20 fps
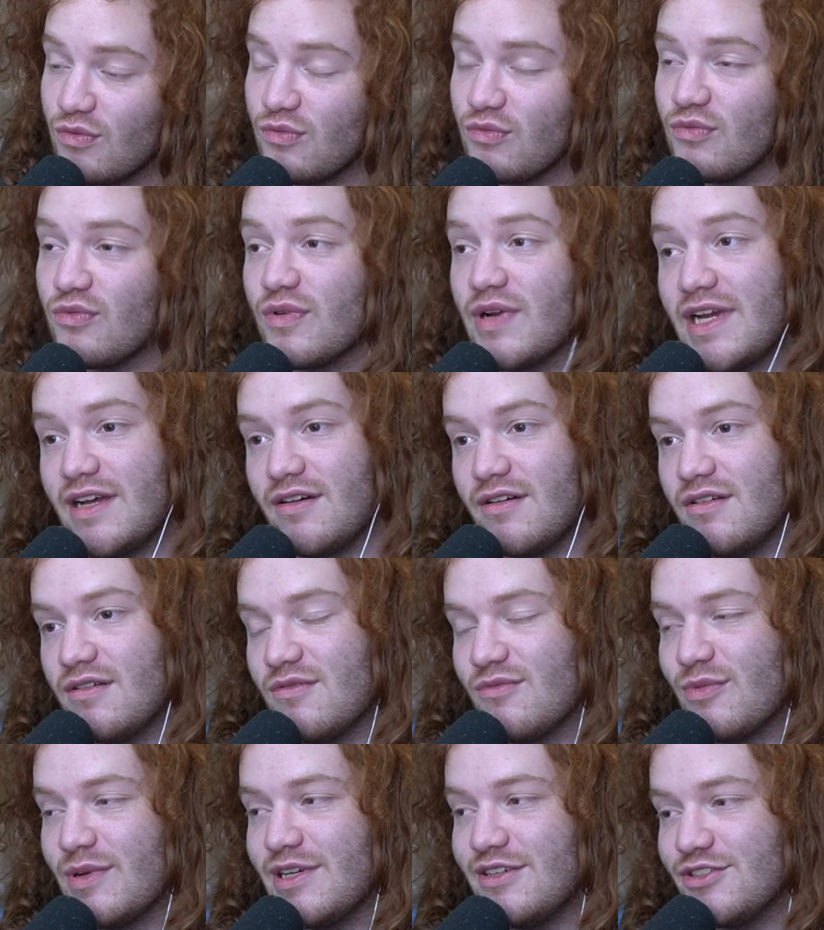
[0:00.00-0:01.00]
Real.
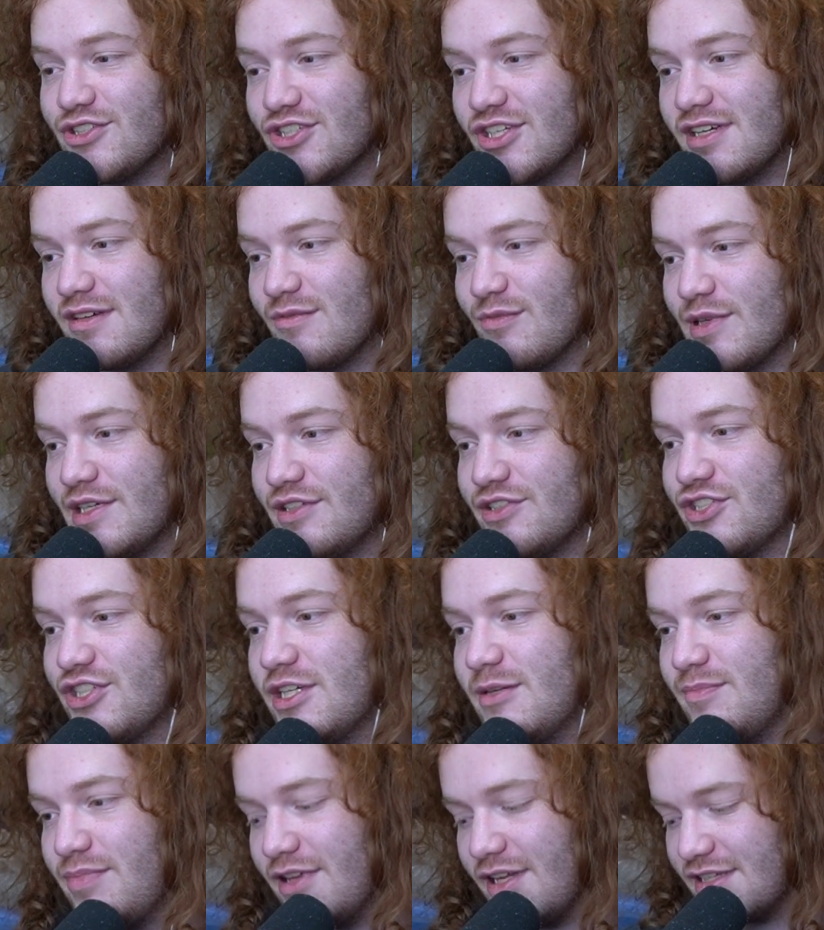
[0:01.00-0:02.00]
Real shit, real
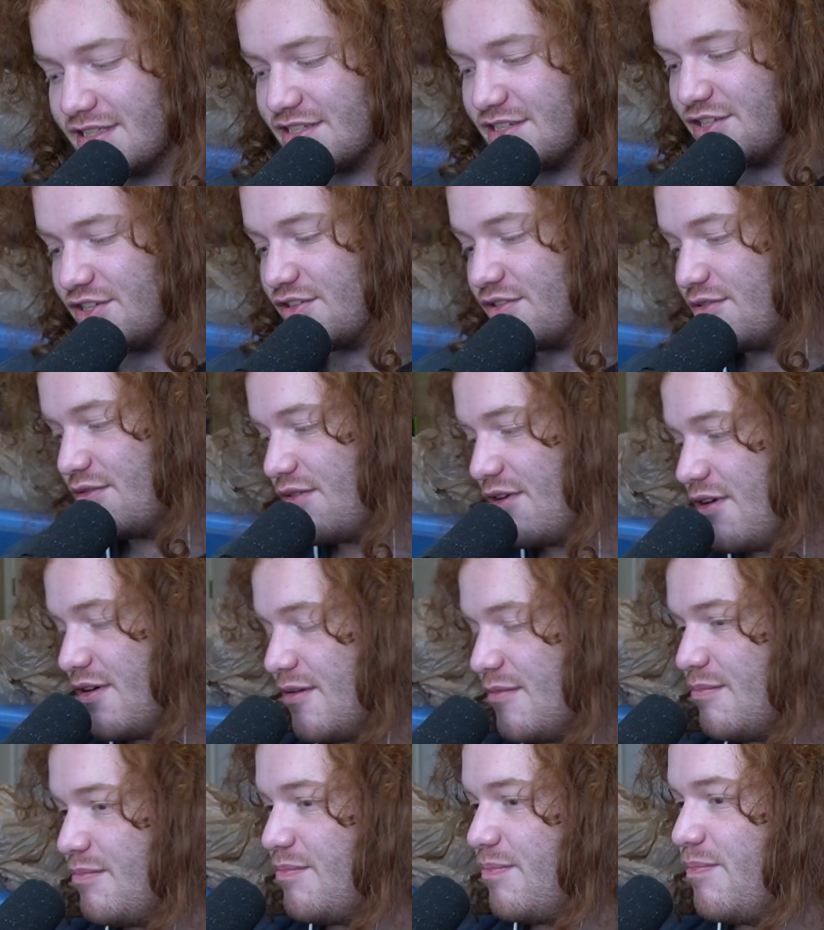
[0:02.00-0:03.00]
shit plus two.
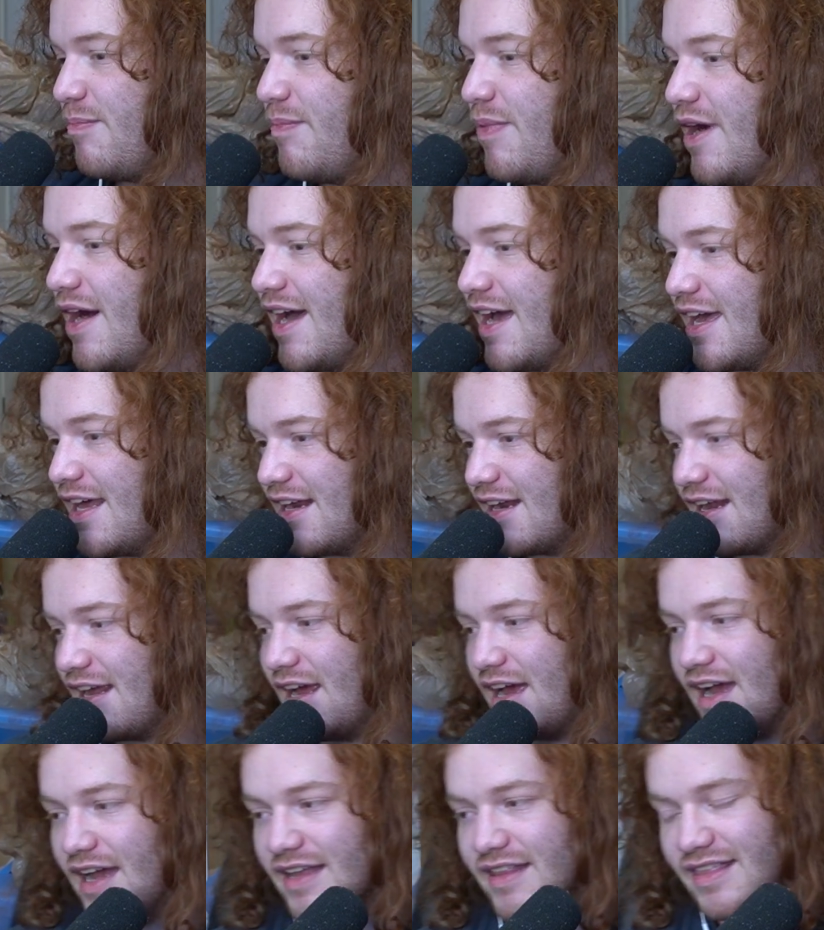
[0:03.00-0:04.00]
But
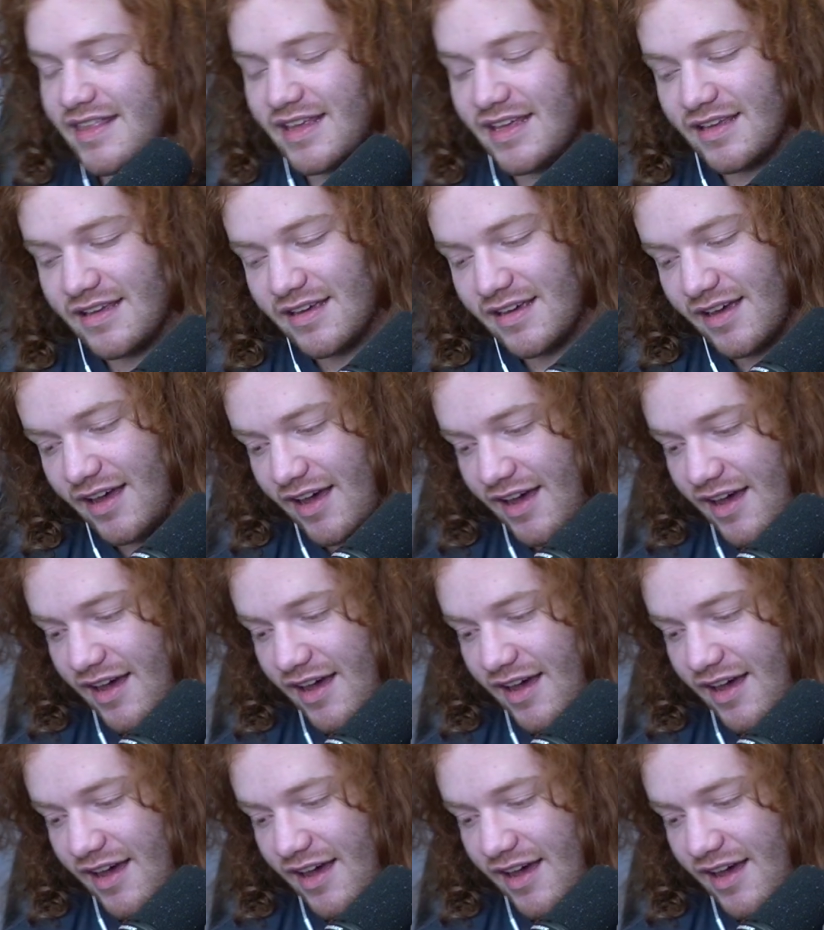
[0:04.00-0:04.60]
I think,